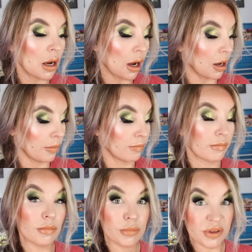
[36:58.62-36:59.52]
um,
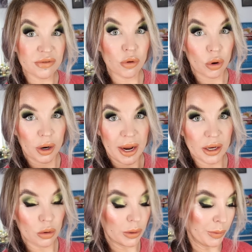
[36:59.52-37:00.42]
before I
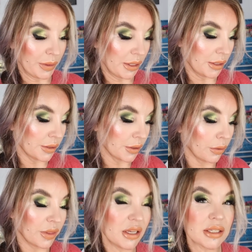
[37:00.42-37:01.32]
go in with these. So
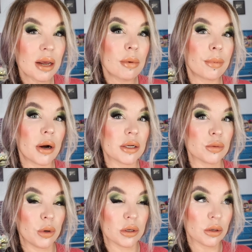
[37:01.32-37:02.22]
these type of products
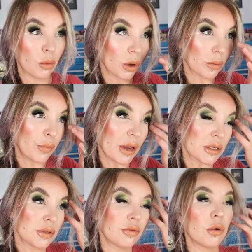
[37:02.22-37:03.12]
work, work
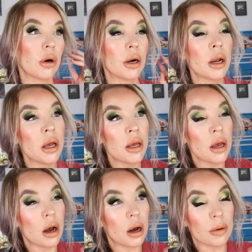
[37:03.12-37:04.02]
best for
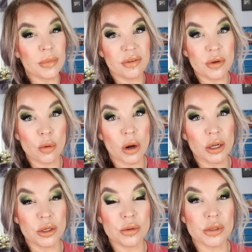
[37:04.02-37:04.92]
um, if you want to
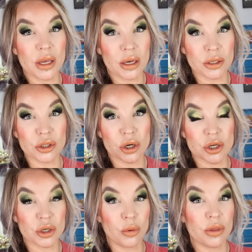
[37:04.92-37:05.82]
use it in
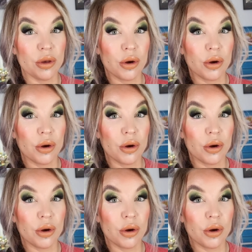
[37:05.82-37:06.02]
conjunction with